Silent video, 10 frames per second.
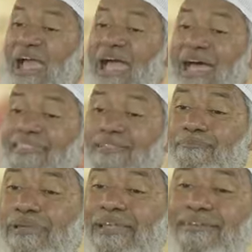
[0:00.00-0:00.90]
and the
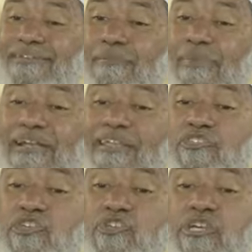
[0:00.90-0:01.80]
meat, the mutton,
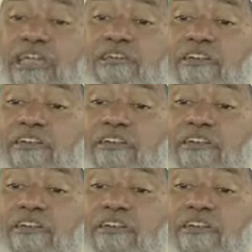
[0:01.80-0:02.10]
the chicken